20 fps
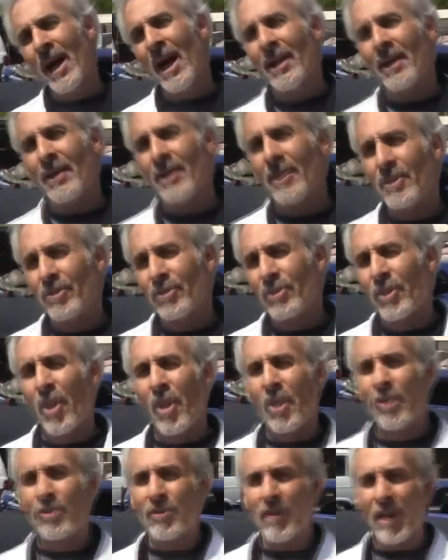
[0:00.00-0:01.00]
on in these
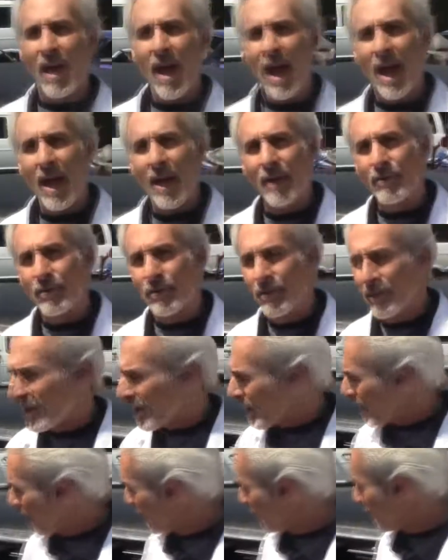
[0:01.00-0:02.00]
cars' lives,
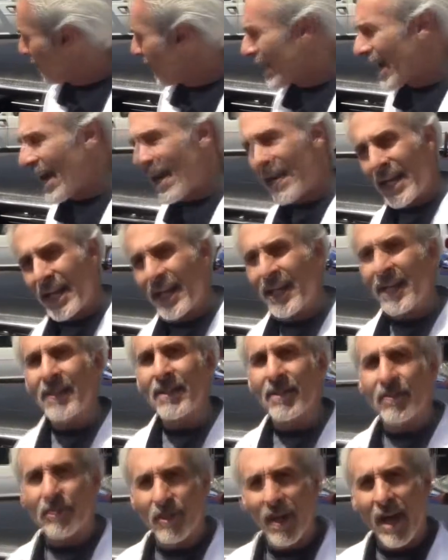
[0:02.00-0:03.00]
if they got hit in
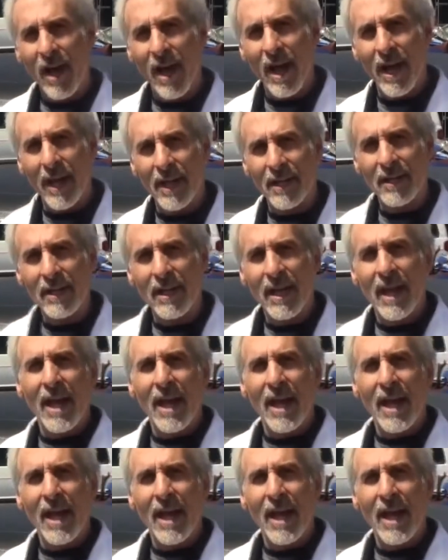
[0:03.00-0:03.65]
the side,